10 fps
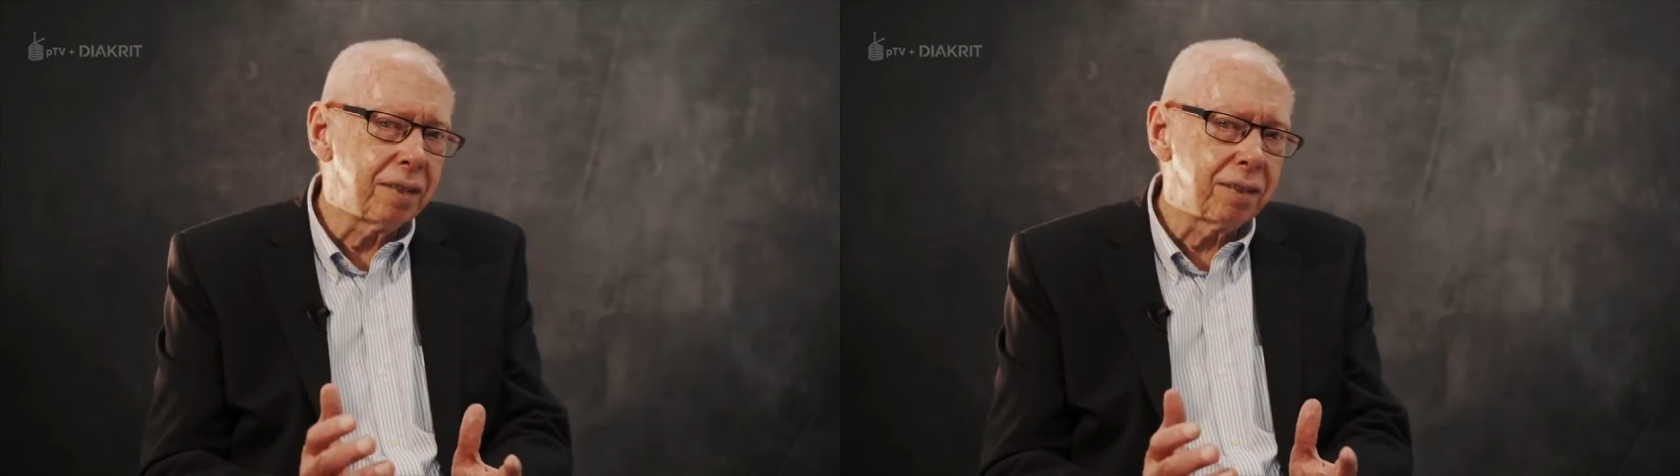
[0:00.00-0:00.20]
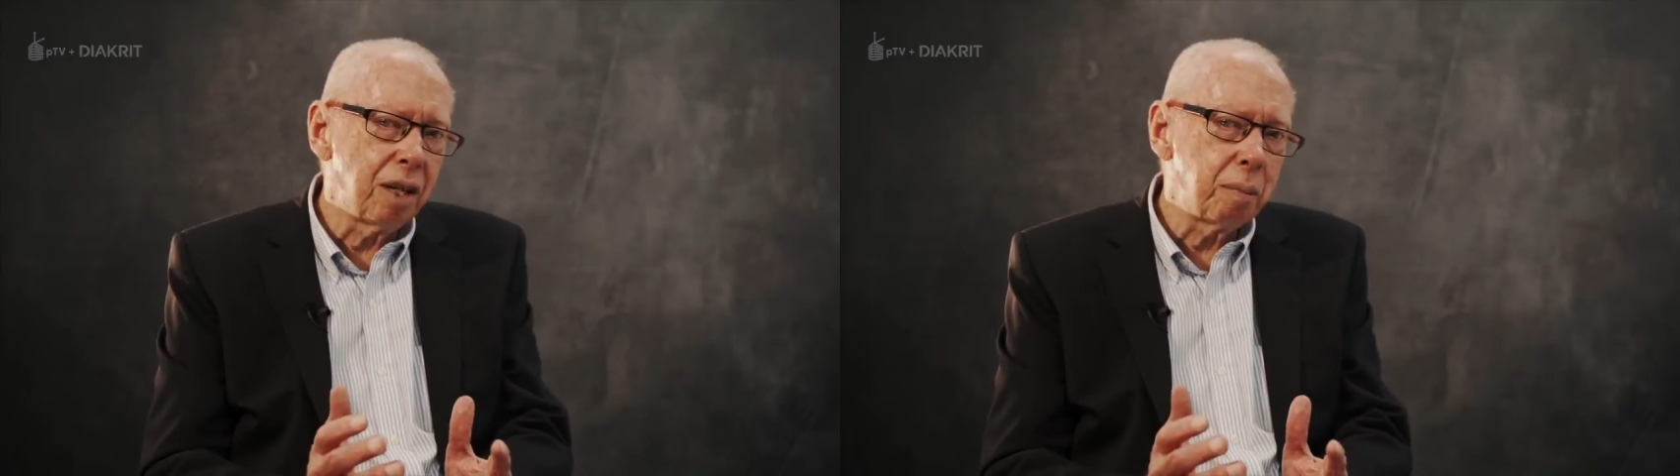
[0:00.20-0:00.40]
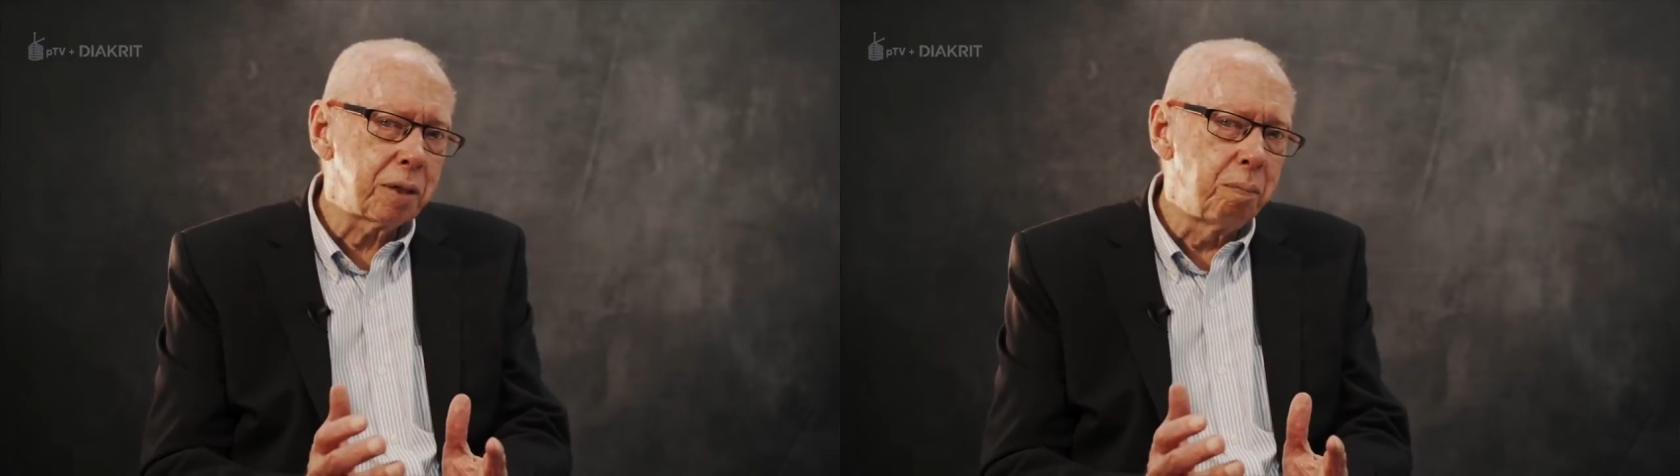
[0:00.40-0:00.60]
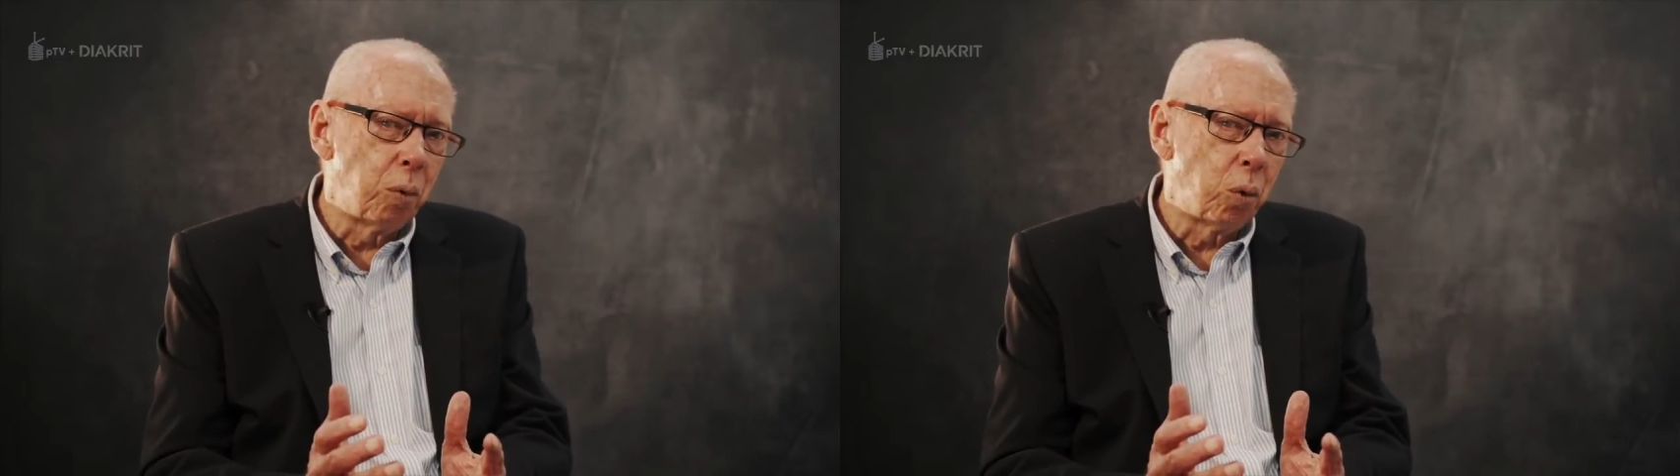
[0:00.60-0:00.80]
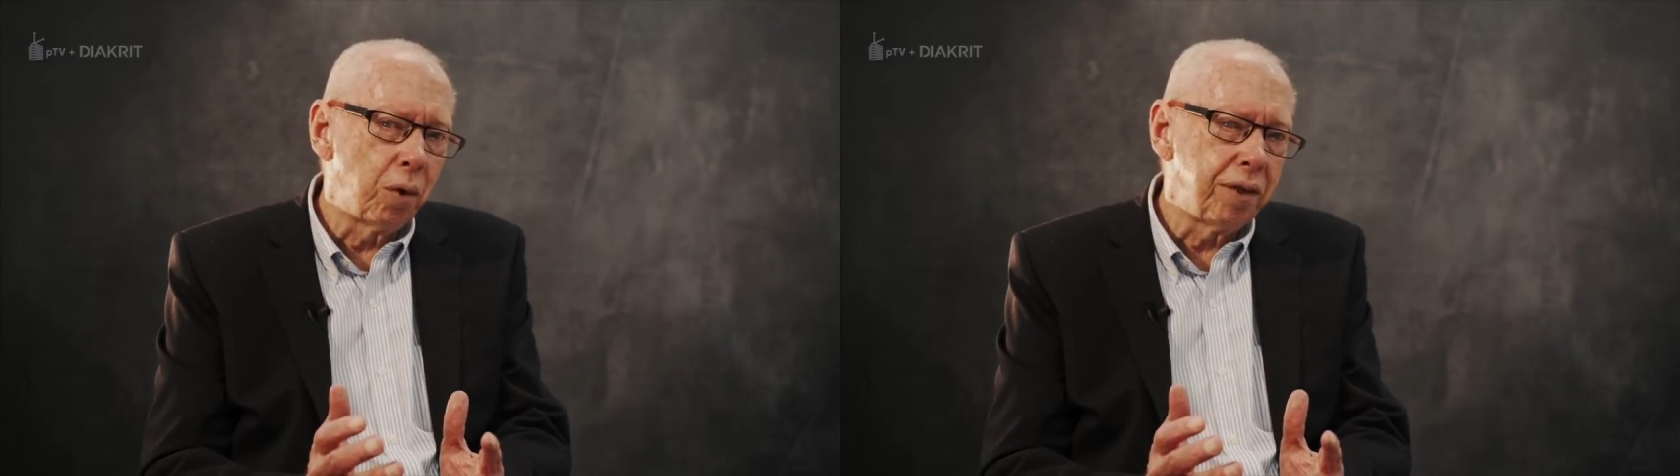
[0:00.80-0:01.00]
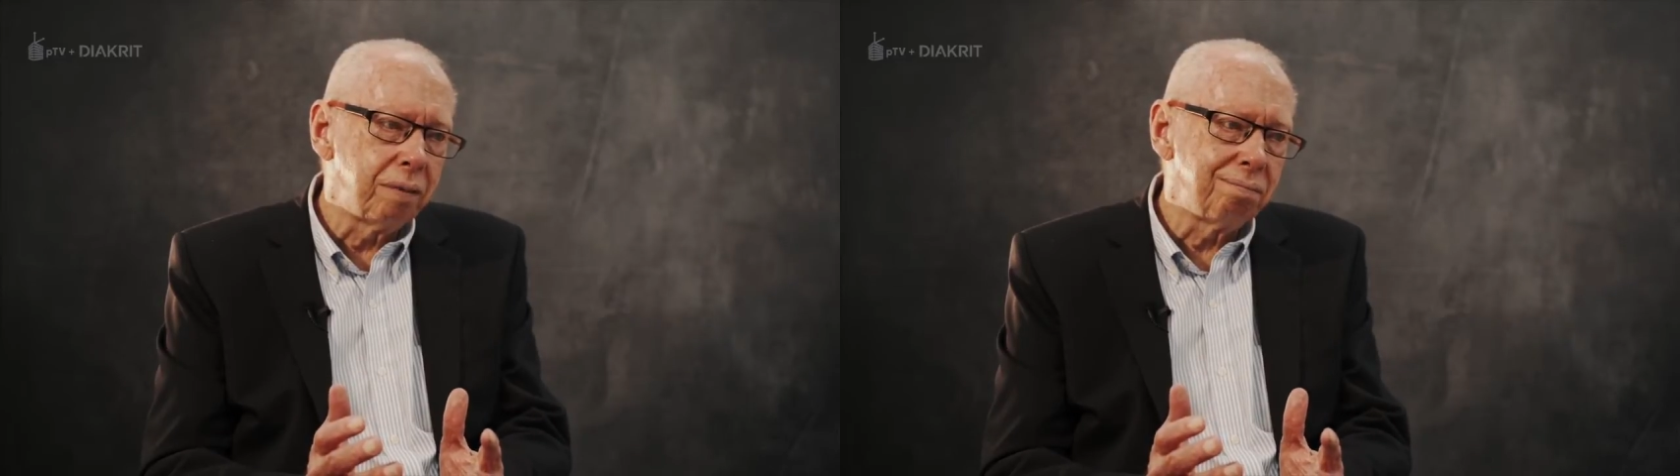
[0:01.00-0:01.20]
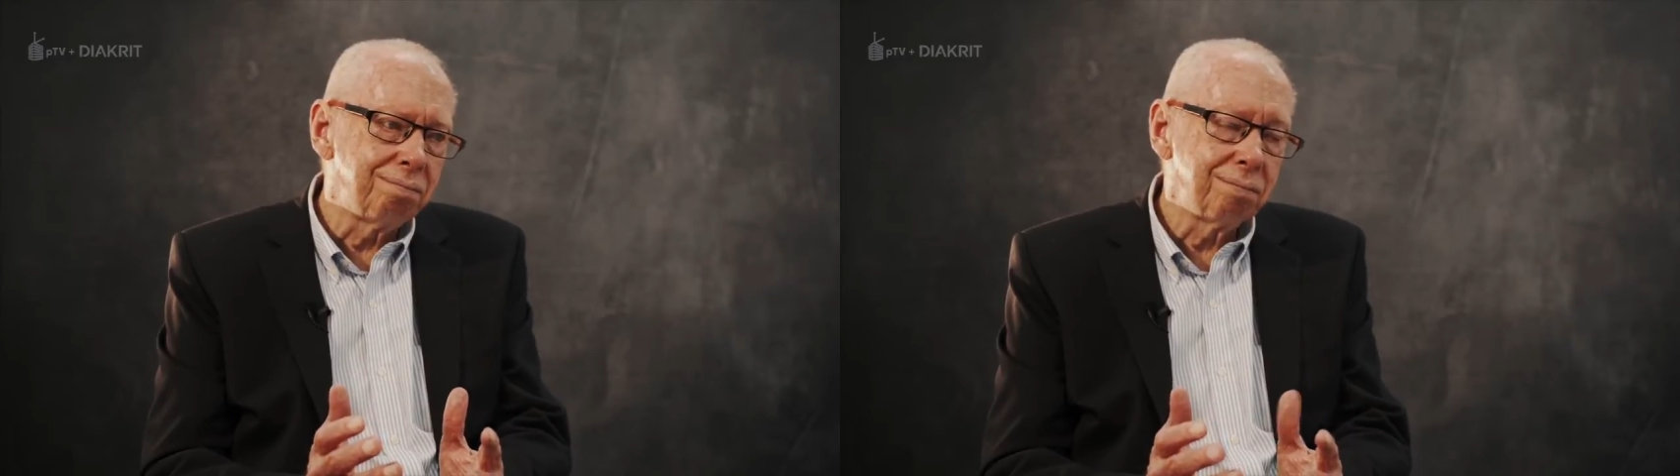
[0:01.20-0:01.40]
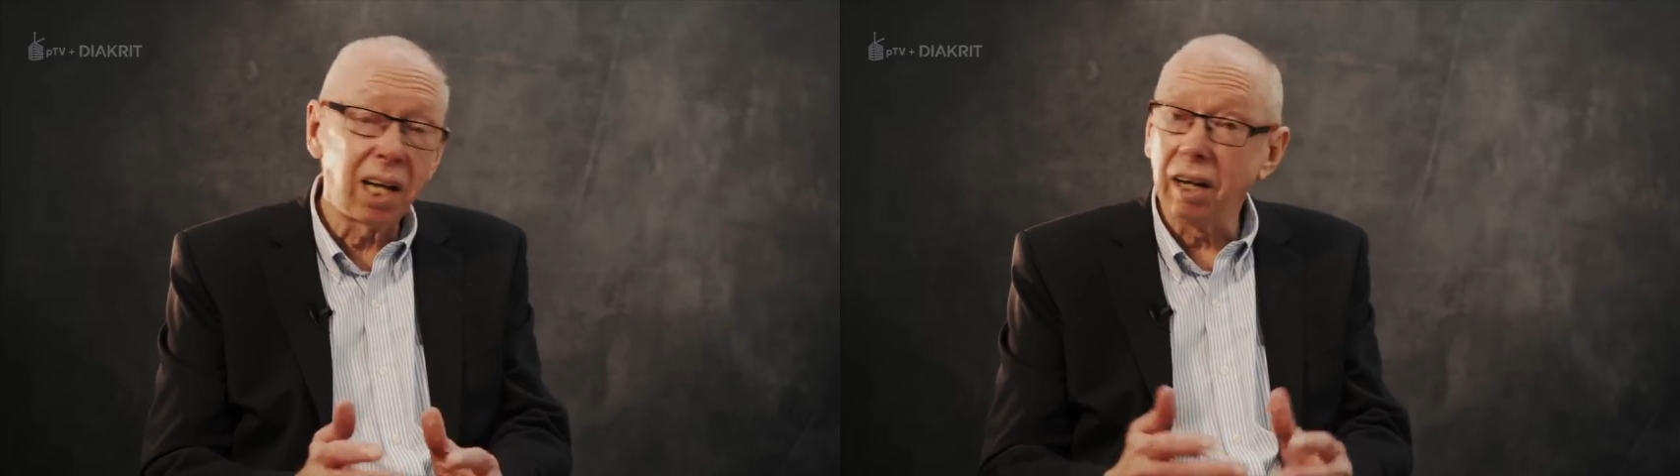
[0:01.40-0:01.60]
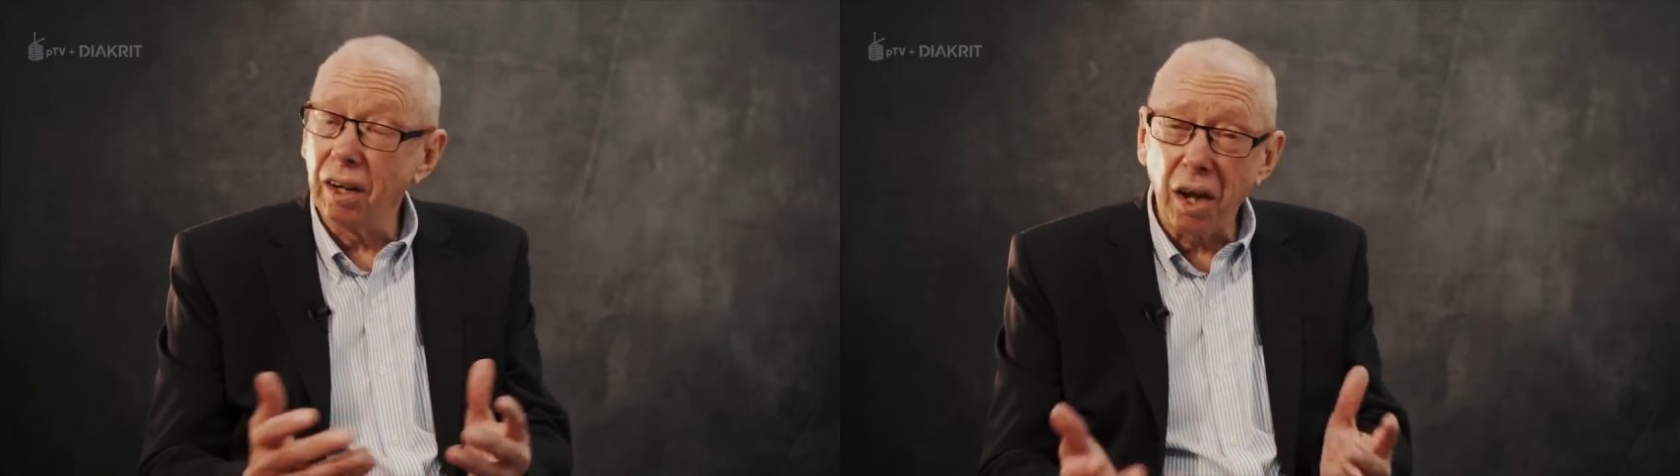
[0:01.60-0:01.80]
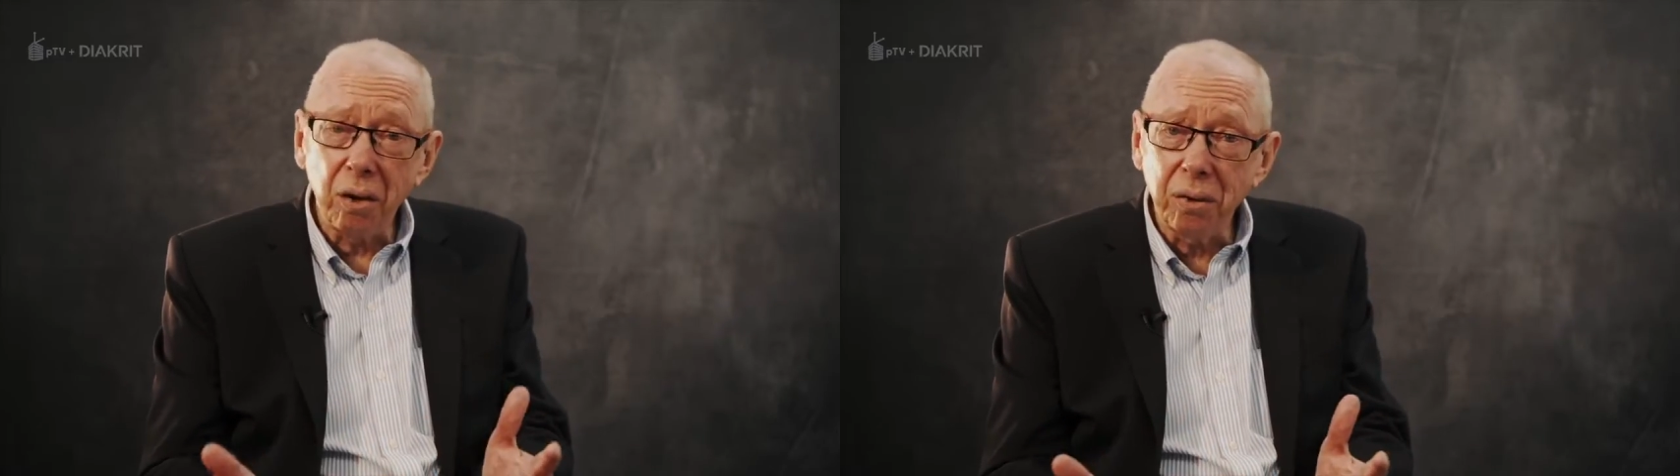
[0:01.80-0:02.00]
is so much more than a
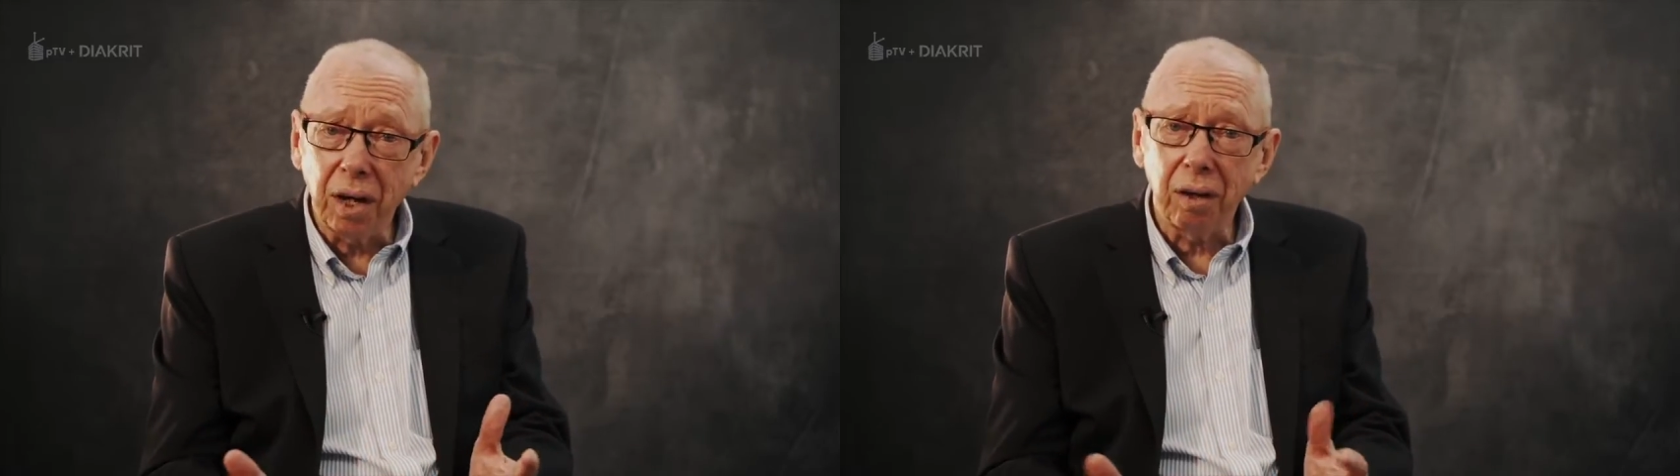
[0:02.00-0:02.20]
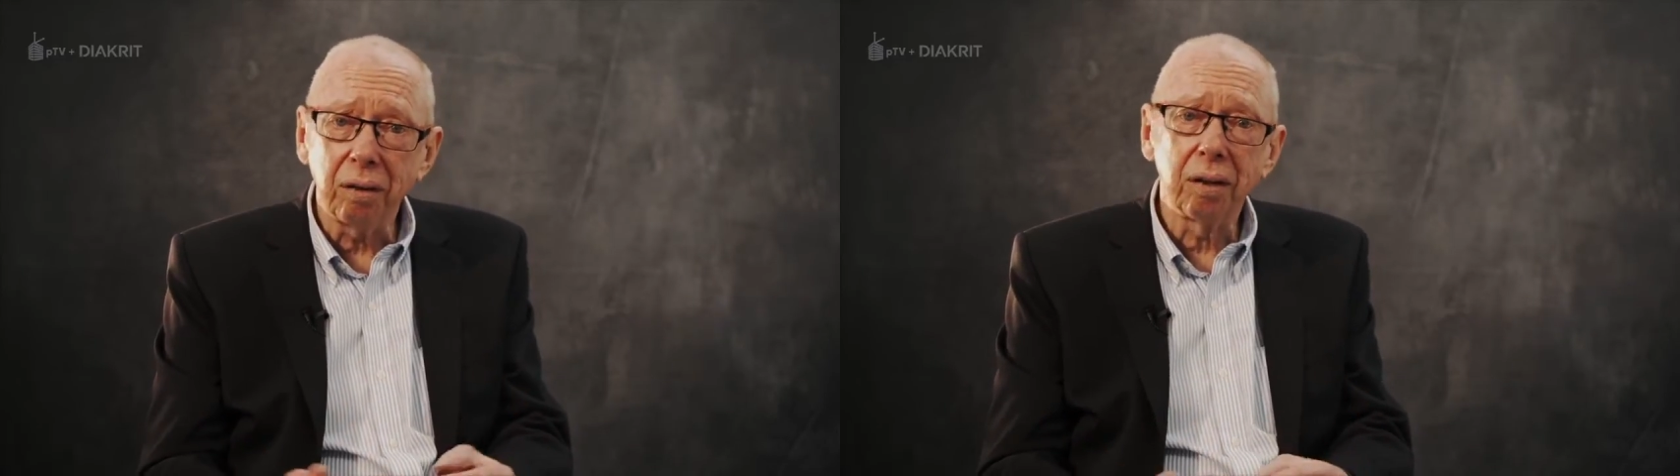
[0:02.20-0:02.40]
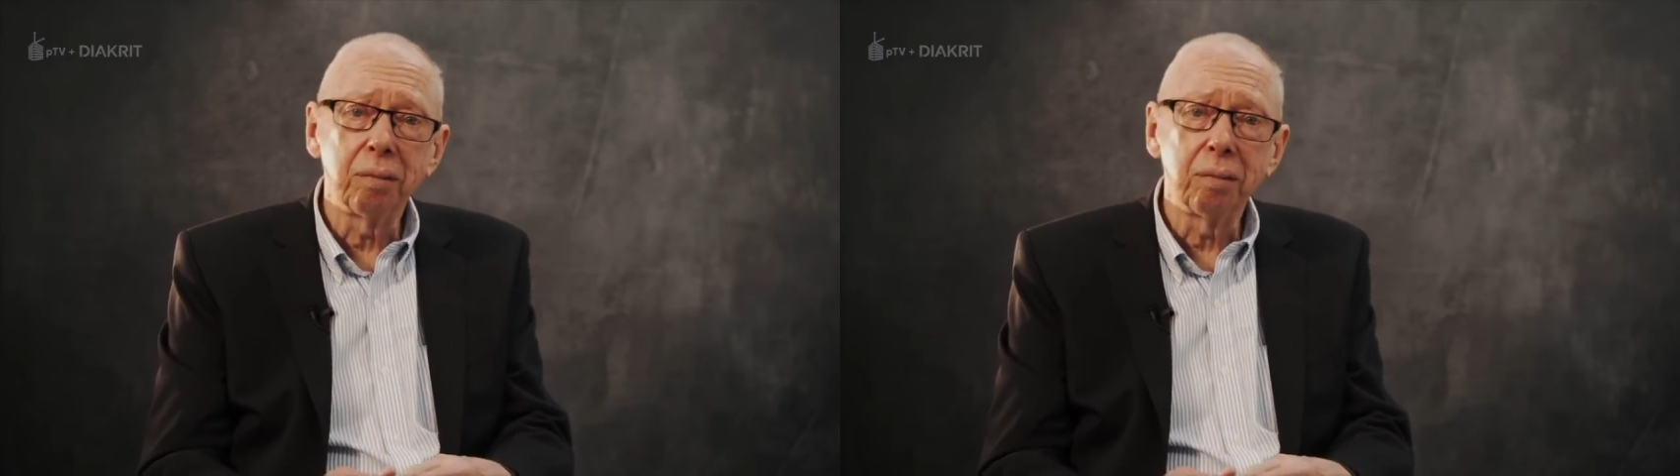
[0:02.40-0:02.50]
logo,